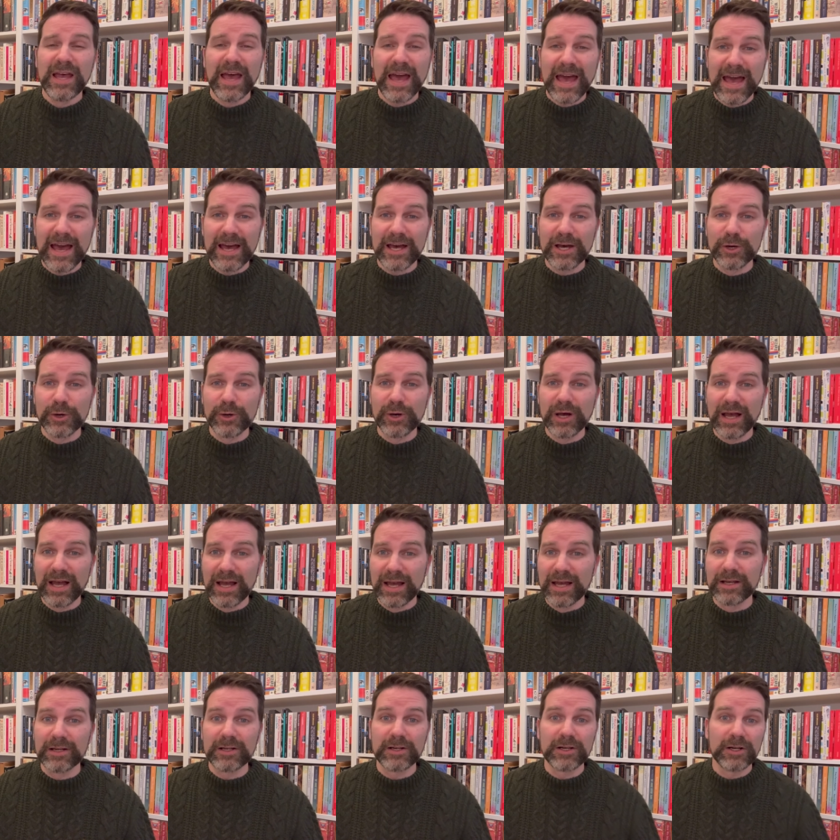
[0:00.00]
how
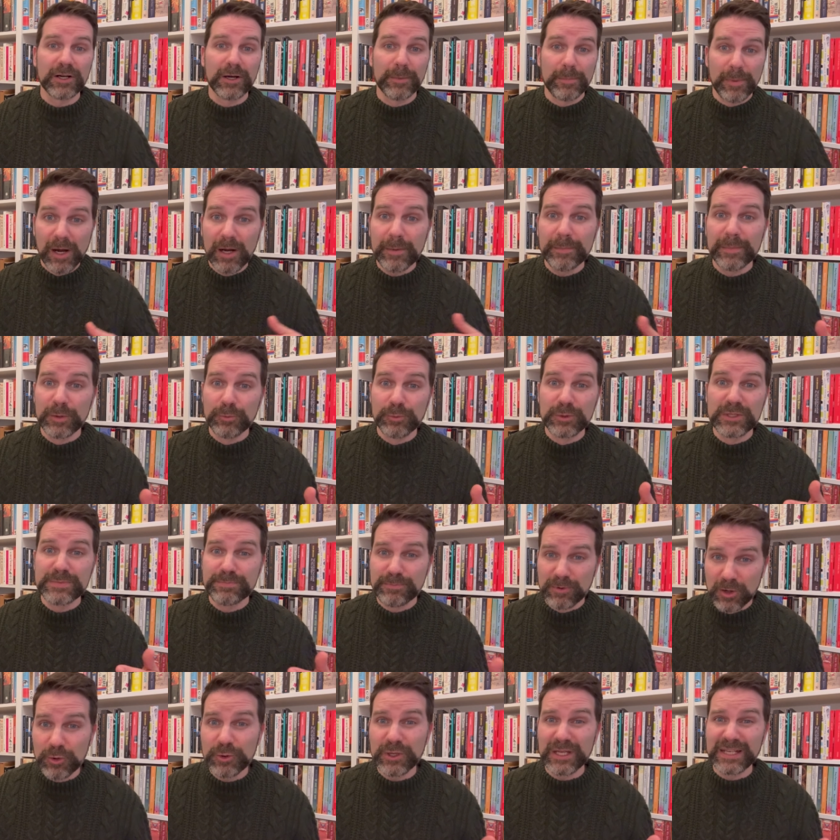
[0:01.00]
uh, her apartment was
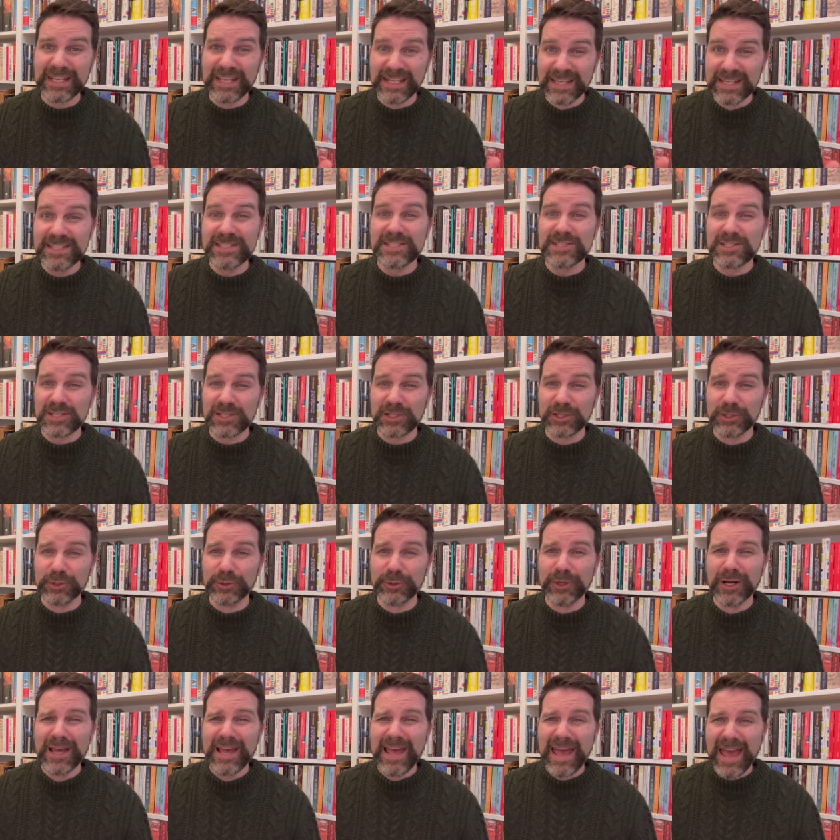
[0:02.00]
broken
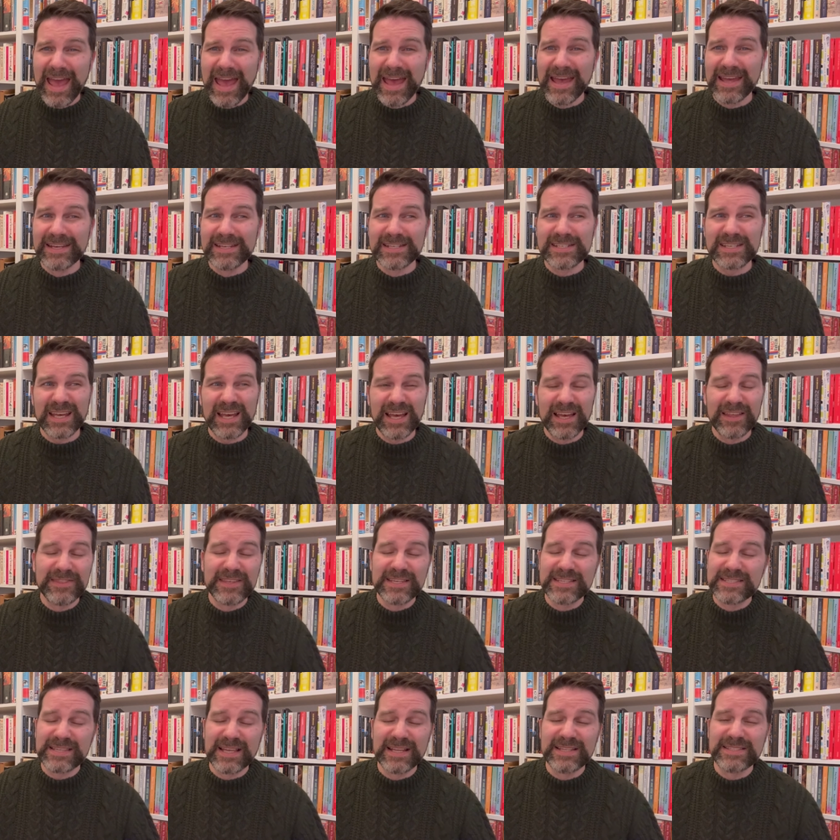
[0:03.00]
into and uh, the
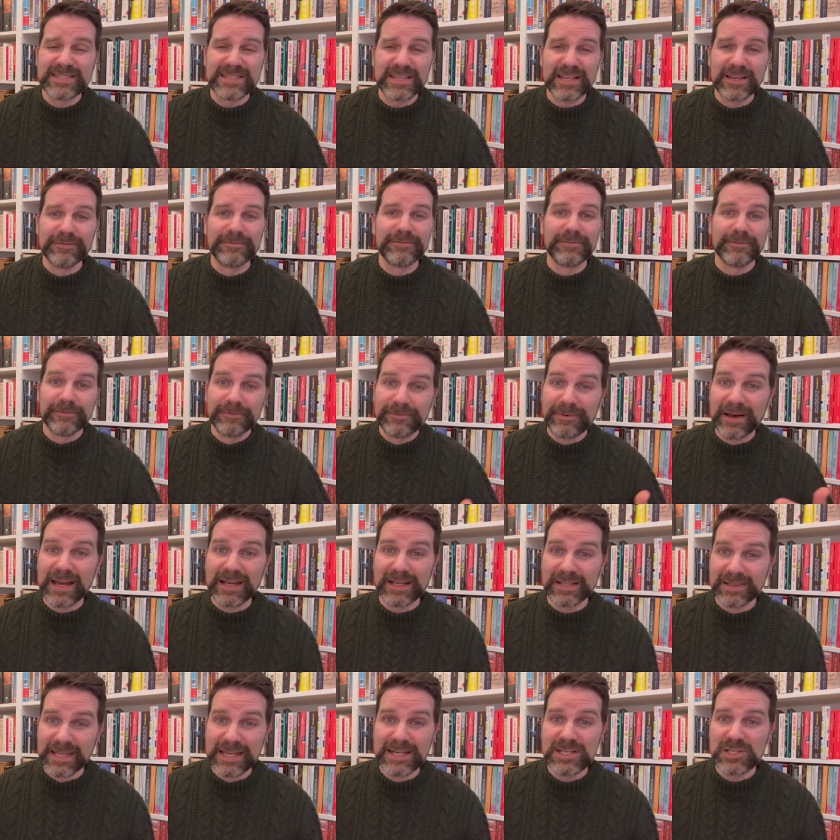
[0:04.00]
sense of
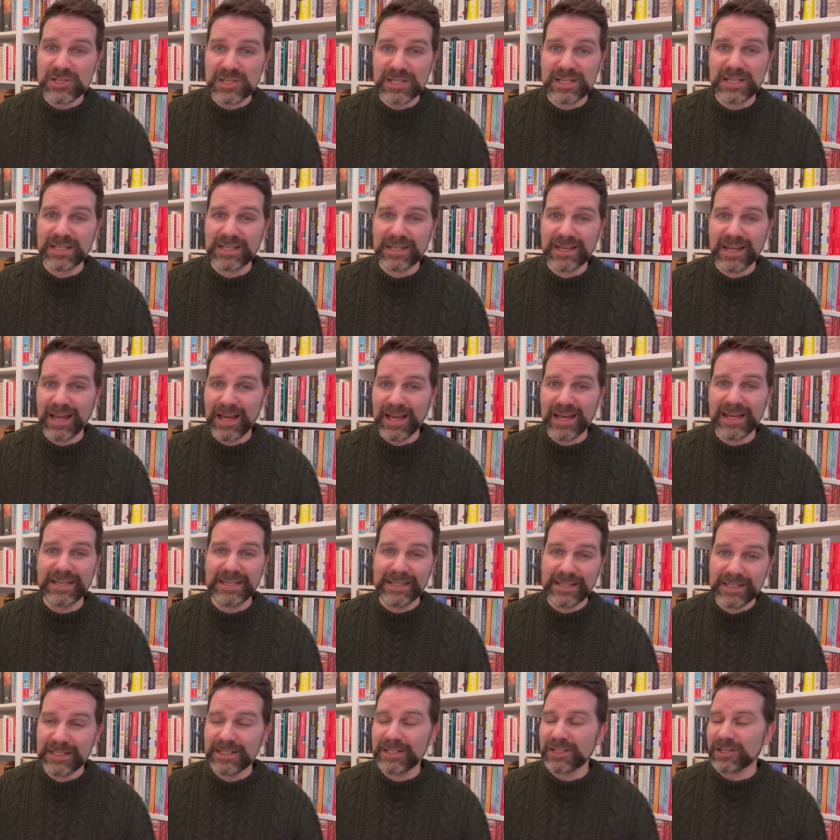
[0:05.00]
violation uh,
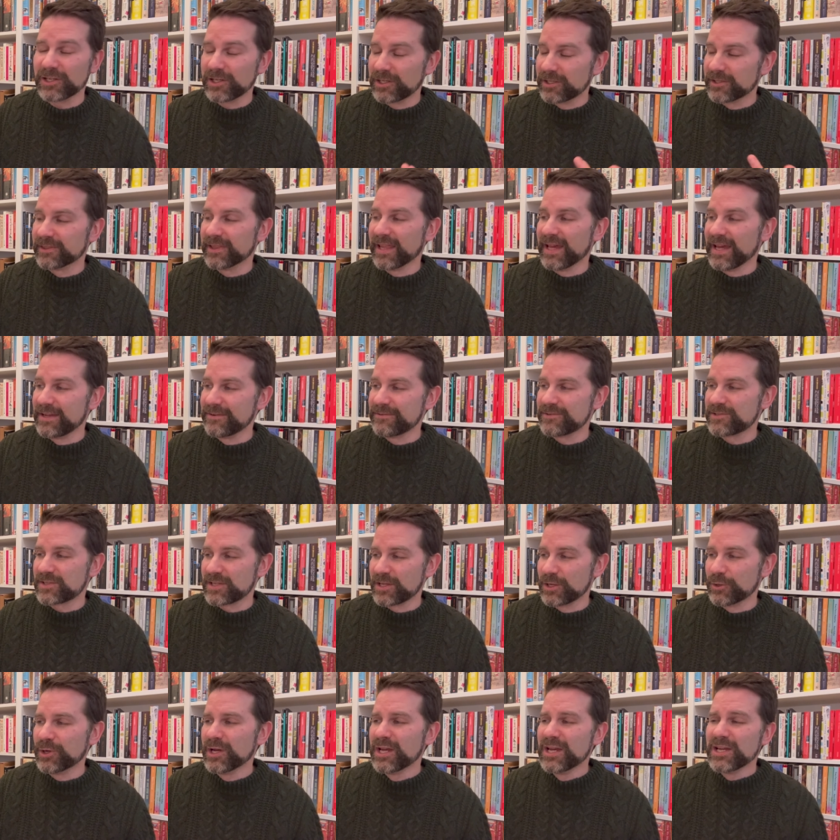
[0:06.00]
in her life.
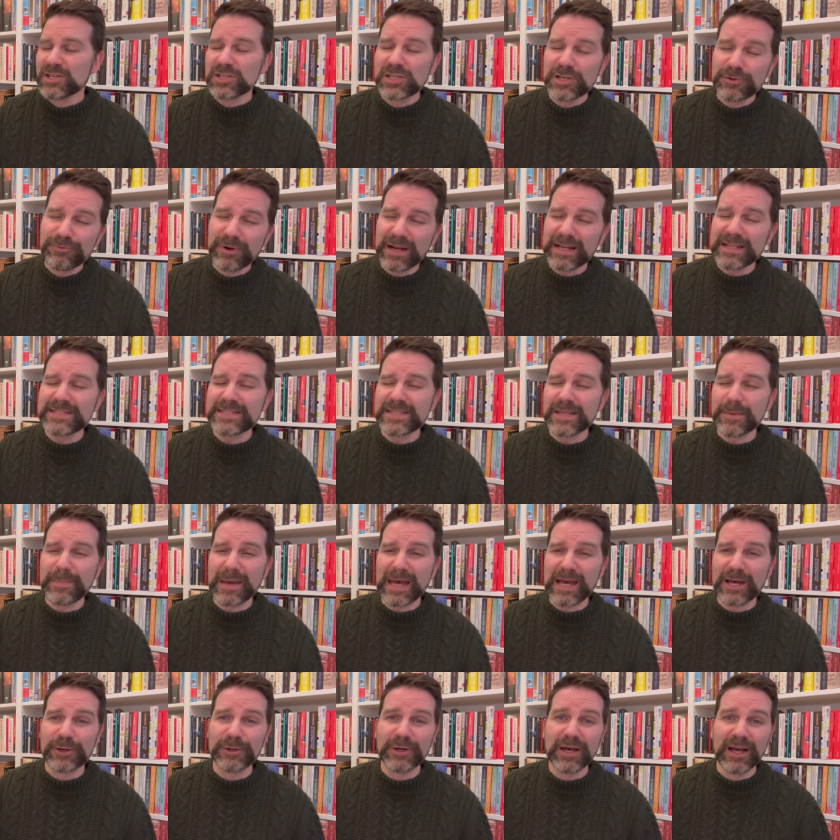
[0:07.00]
So she writes
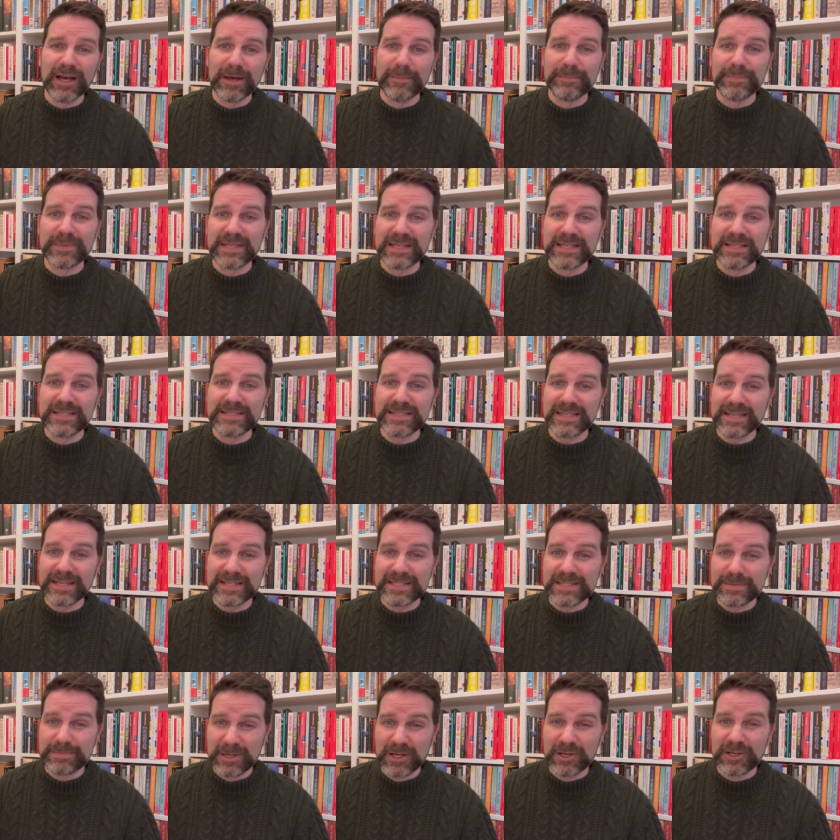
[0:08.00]
about um, these
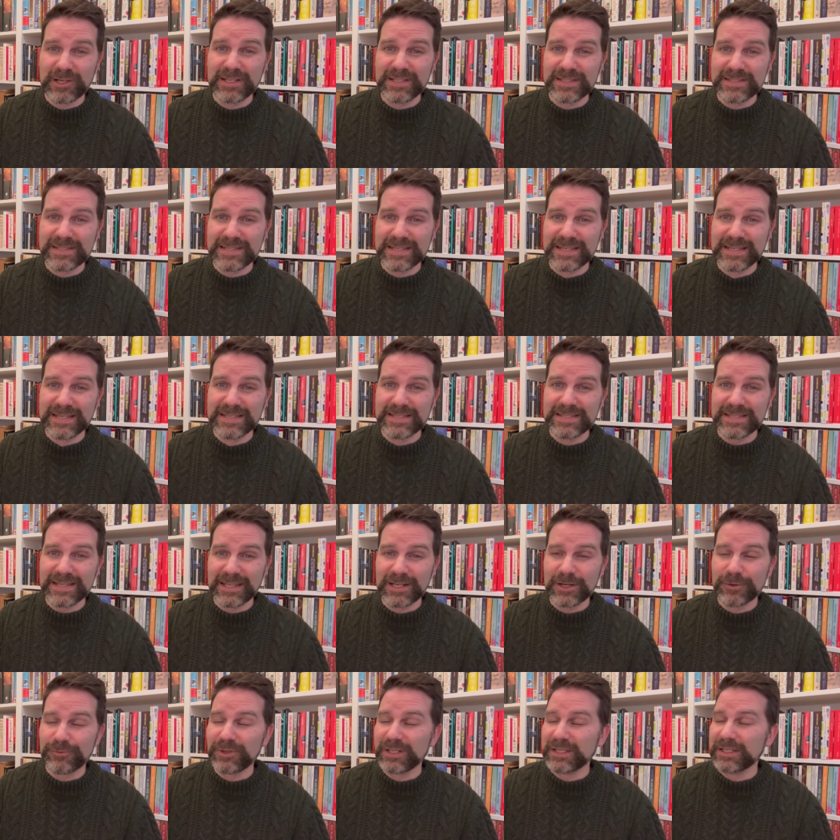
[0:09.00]
experiences
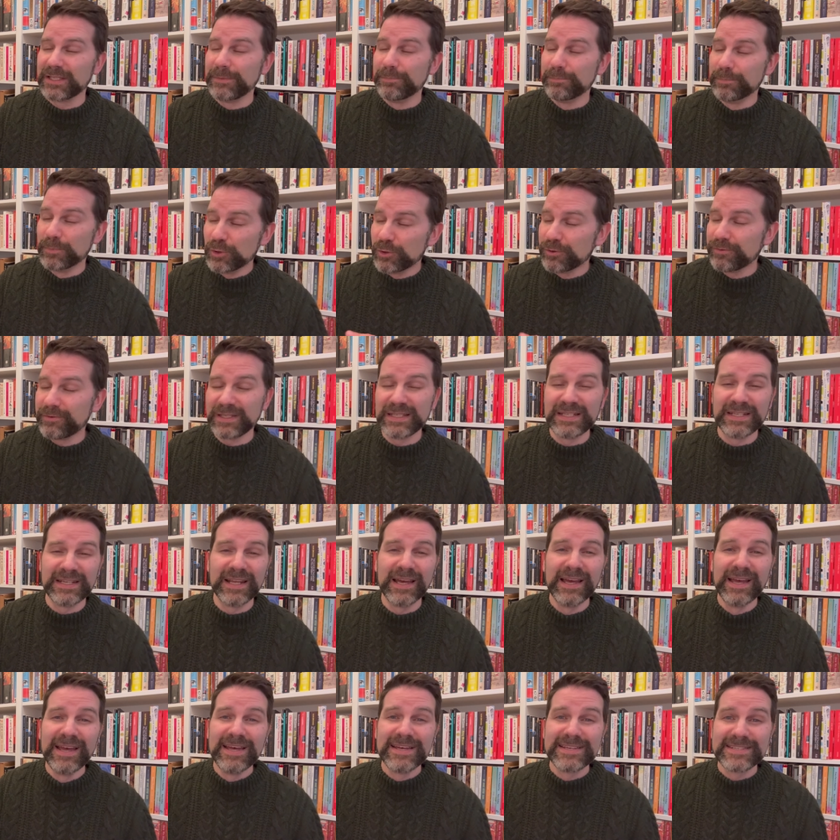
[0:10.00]
in a really moving
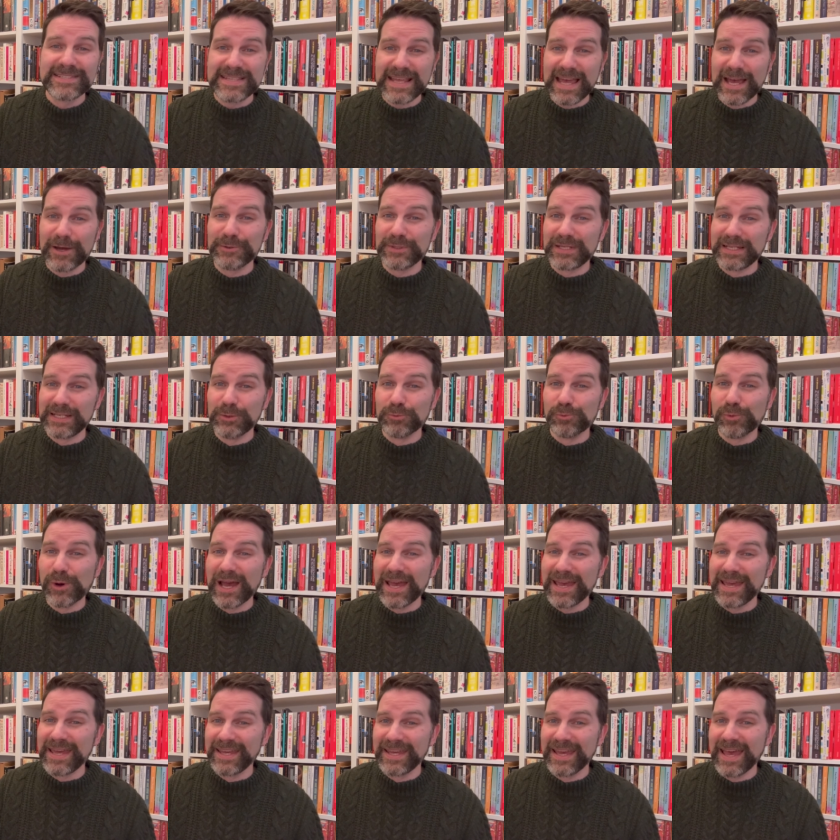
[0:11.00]
sounding
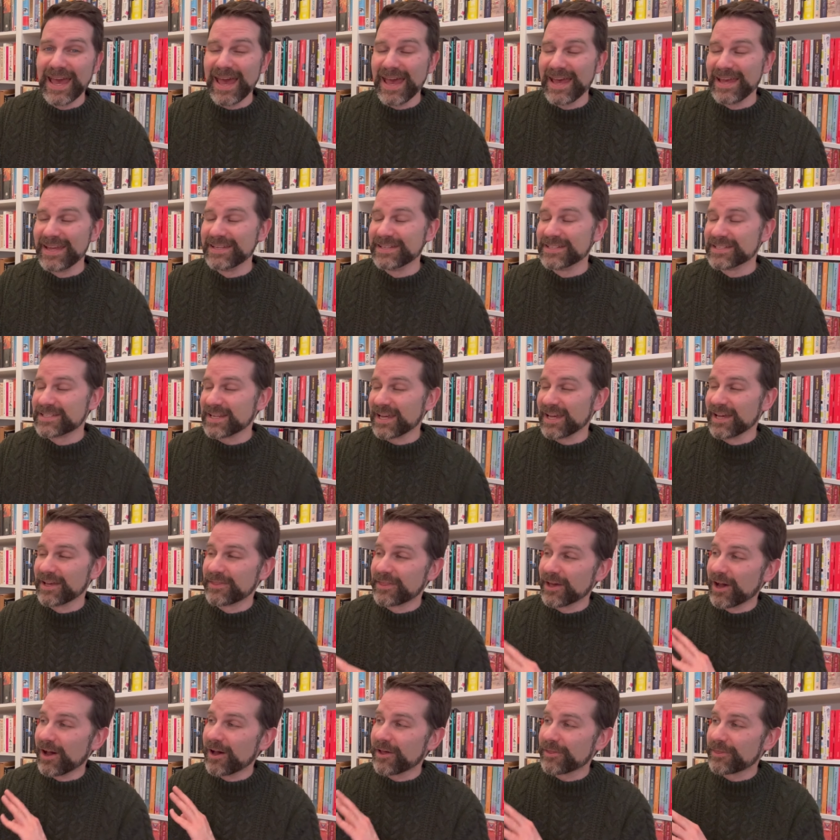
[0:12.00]
way. And uh,
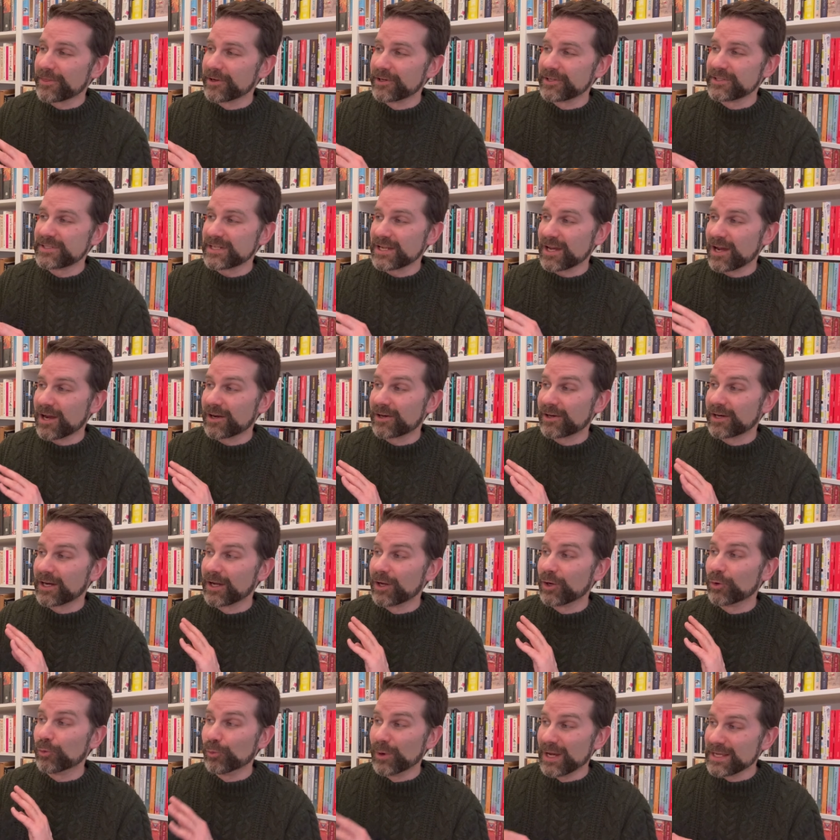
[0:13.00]
the author
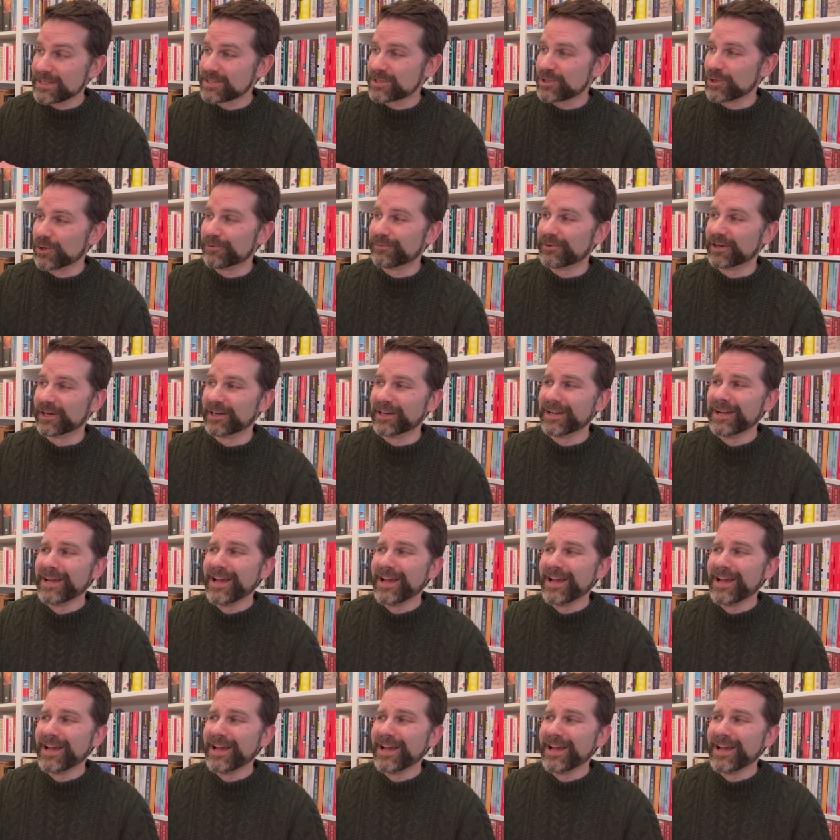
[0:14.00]
Tara Westover